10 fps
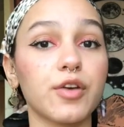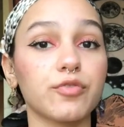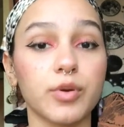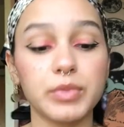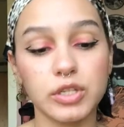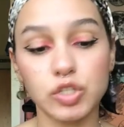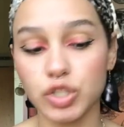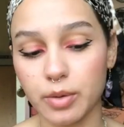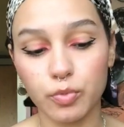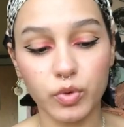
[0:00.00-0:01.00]
from the
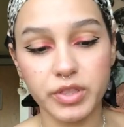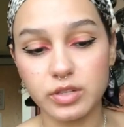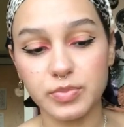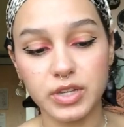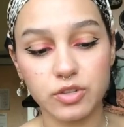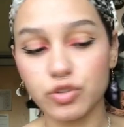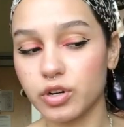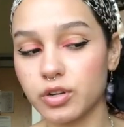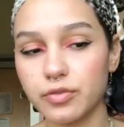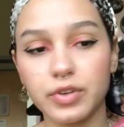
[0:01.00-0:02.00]
jump with this be
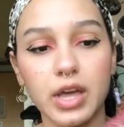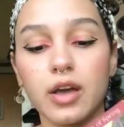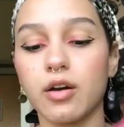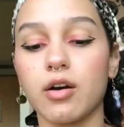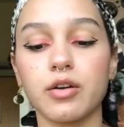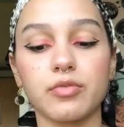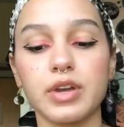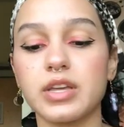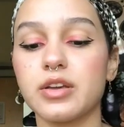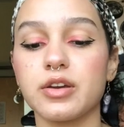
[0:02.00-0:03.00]
assertive card
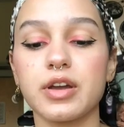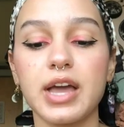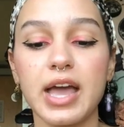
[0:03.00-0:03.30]
right here.